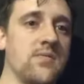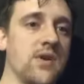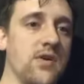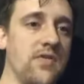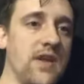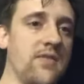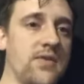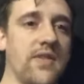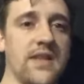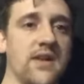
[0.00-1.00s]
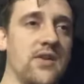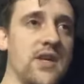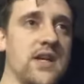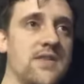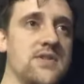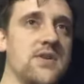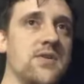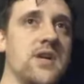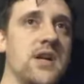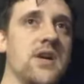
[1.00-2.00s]
When you're faithful to the little he gives you
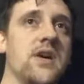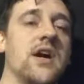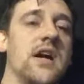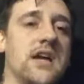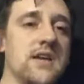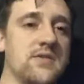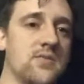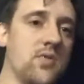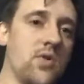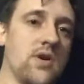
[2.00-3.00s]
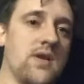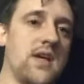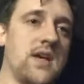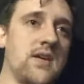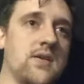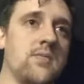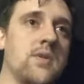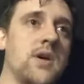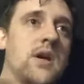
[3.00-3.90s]
here, he gives you more in the kingdom.